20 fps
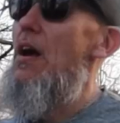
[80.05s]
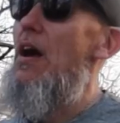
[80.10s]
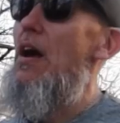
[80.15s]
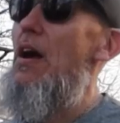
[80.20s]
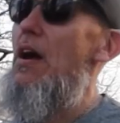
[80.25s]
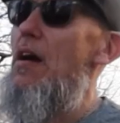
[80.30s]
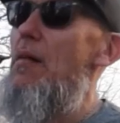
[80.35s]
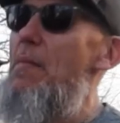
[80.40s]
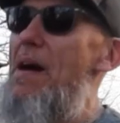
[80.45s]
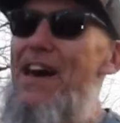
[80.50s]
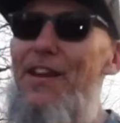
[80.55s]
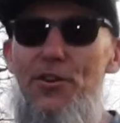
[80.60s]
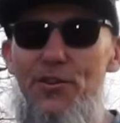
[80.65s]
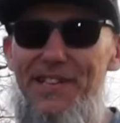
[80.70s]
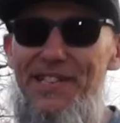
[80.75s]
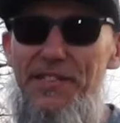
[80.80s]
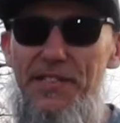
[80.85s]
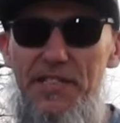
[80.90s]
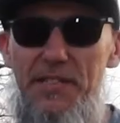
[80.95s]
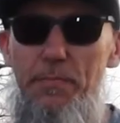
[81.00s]
I don't
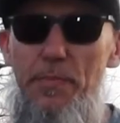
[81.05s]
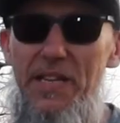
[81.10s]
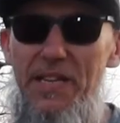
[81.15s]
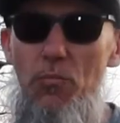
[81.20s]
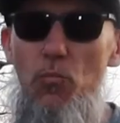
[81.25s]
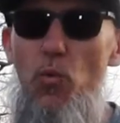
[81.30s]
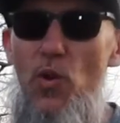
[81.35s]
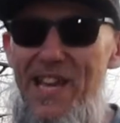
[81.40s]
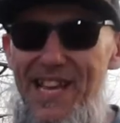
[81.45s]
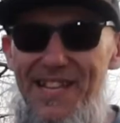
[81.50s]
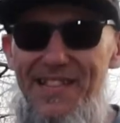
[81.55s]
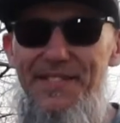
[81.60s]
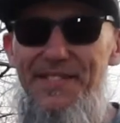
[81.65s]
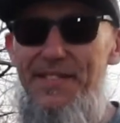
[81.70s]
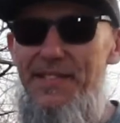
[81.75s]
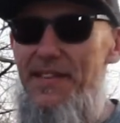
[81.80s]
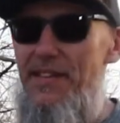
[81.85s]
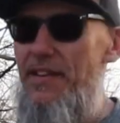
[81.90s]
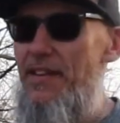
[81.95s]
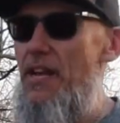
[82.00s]
get to spend
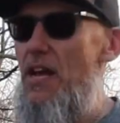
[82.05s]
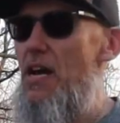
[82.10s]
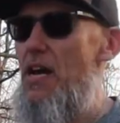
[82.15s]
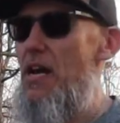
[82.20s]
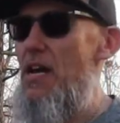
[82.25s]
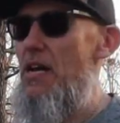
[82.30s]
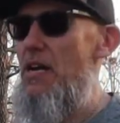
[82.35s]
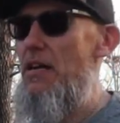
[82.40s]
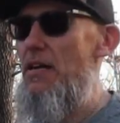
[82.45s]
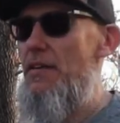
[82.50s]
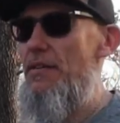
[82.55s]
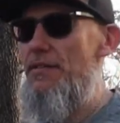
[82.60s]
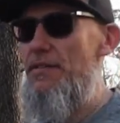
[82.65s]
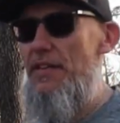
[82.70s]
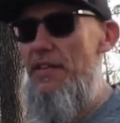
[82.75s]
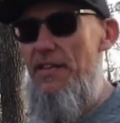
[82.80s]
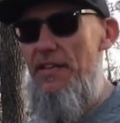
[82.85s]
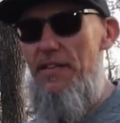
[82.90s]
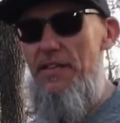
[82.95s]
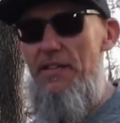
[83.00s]
weeks
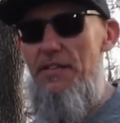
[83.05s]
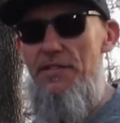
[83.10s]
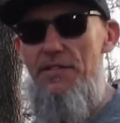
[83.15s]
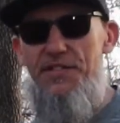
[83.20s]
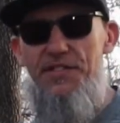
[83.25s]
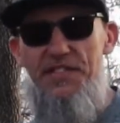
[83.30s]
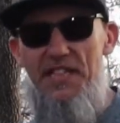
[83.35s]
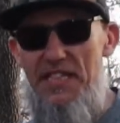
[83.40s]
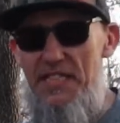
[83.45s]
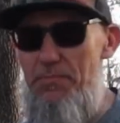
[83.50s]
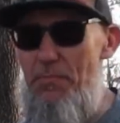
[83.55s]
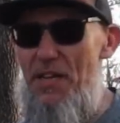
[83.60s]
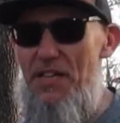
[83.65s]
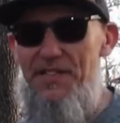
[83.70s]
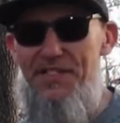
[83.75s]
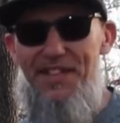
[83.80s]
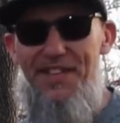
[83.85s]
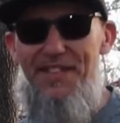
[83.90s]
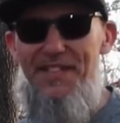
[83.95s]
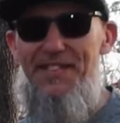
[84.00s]
and 6
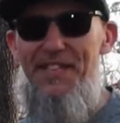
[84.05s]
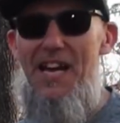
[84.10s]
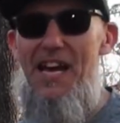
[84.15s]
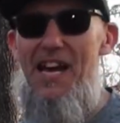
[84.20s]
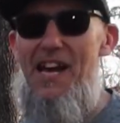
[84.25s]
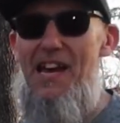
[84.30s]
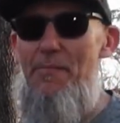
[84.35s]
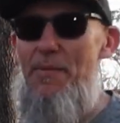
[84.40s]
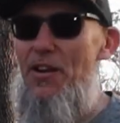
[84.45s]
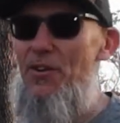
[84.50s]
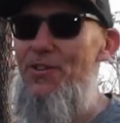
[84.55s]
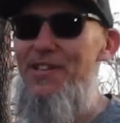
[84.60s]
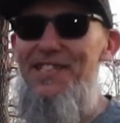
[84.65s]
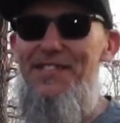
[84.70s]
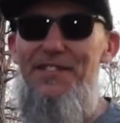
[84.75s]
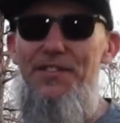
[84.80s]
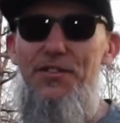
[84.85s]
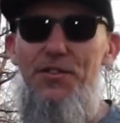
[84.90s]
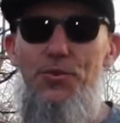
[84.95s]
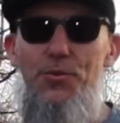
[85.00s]
months at a time. I don't
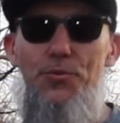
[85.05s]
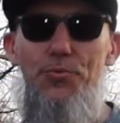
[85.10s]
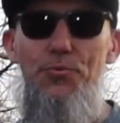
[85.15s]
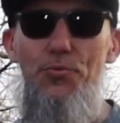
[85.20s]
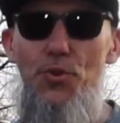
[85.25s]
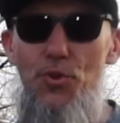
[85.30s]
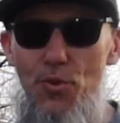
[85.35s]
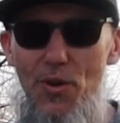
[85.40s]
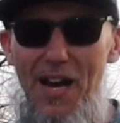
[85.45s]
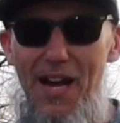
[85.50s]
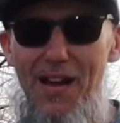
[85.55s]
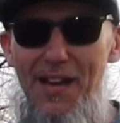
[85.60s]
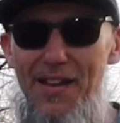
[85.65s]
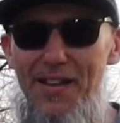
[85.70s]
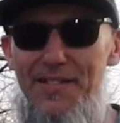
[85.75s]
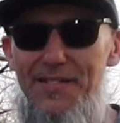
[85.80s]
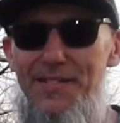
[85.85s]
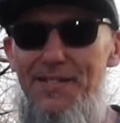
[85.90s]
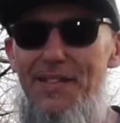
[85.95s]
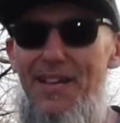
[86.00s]
get to do through
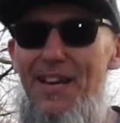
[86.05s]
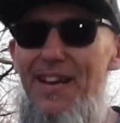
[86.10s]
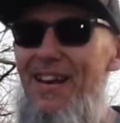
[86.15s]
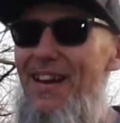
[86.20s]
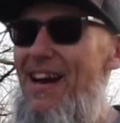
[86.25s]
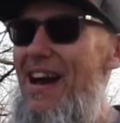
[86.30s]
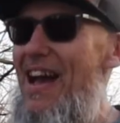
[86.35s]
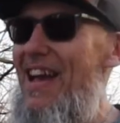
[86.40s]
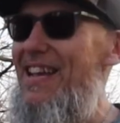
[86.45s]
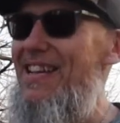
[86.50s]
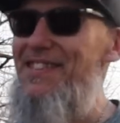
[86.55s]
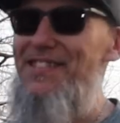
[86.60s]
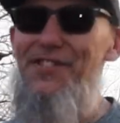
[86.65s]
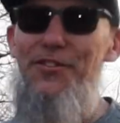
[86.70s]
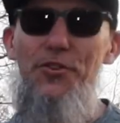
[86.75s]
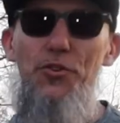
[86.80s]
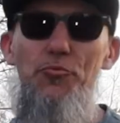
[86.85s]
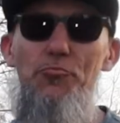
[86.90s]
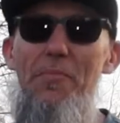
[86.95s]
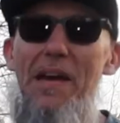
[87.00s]
hikes. I get to
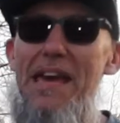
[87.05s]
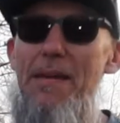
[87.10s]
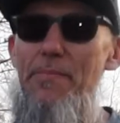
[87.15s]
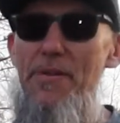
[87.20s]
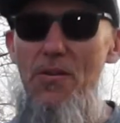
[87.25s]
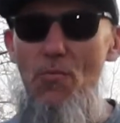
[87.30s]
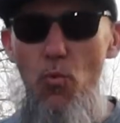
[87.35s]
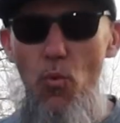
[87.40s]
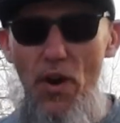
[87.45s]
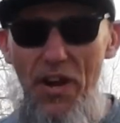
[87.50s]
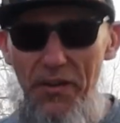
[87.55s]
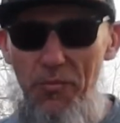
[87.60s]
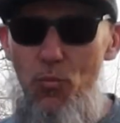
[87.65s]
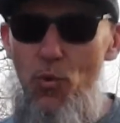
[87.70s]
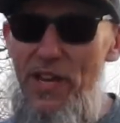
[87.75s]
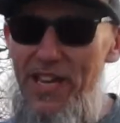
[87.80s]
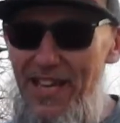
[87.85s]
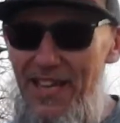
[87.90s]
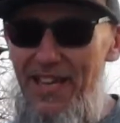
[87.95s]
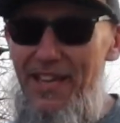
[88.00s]
do maybe one
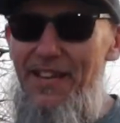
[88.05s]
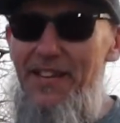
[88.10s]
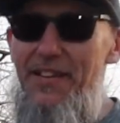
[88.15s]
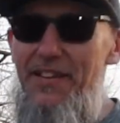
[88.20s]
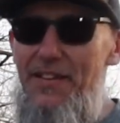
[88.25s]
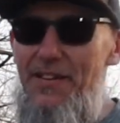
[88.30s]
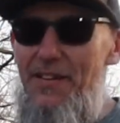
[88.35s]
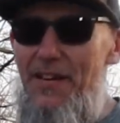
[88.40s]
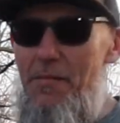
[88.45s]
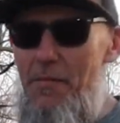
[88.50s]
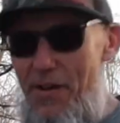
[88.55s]
weekend a